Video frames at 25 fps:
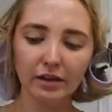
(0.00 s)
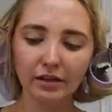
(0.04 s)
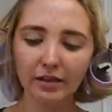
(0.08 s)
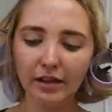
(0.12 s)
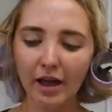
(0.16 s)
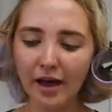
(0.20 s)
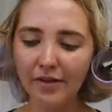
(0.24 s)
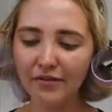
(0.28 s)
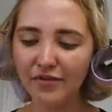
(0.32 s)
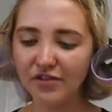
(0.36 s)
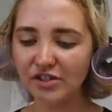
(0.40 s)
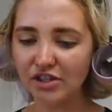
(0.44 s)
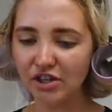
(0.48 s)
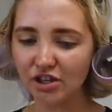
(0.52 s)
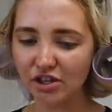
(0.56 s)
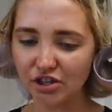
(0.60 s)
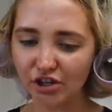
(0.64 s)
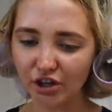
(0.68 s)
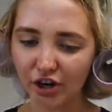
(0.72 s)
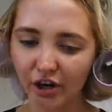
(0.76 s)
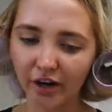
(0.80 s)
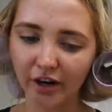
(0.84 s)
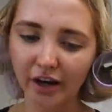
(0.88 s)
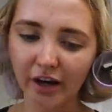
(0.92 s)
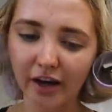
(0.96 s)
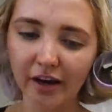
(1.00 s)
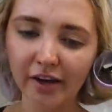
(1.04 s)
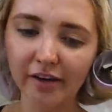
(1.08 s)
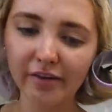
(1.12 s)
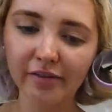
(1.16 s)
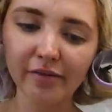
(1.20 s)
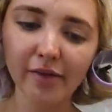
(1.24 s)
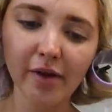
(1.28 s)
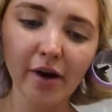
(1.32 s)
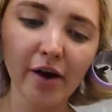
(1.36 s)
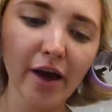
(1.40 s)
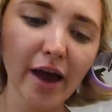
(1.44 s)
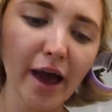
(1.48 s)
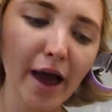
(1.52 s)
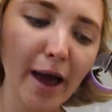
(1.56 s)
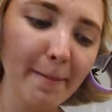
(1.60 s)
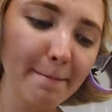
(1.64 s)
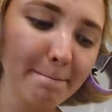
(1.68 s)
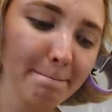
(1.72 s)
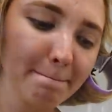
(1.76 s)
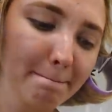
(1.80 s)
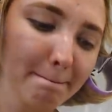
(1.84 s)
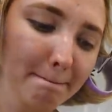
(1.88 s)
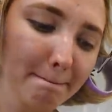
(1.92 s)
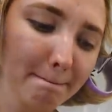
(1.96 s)
Life is a journey,
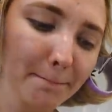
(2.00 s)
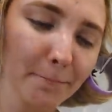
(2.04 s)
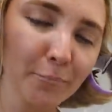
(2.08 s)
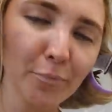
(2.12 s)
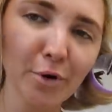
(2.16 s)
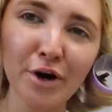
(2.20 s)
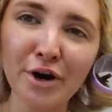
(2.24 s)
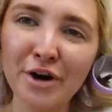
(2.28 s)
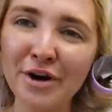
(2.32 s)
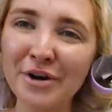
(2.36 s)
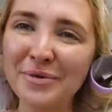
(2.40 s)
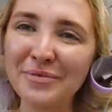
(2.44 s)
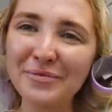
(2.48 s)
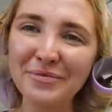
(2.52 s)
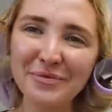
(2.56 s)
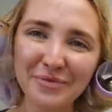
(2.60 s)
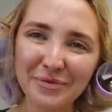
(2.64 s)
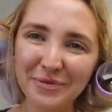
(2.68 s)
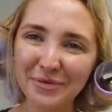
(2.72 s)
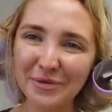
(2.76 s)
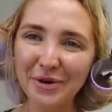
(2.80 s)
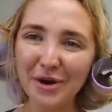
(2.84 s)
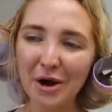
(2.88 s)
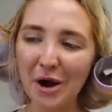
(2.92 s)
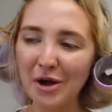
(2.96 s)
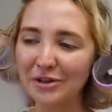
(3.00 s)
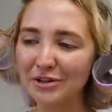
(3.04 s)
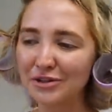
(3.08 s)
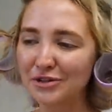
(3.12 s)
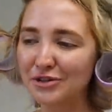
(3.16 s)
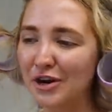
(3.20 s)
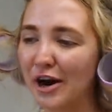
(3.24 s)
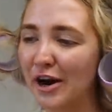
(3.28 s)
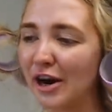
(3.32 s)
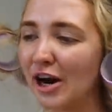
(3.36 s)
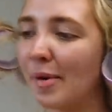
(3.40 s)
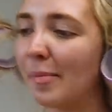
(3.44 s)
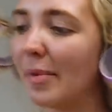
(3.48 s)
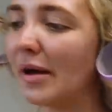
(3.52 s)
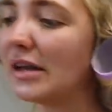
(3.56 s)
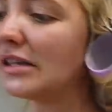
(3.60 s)
okay? We're all just trying our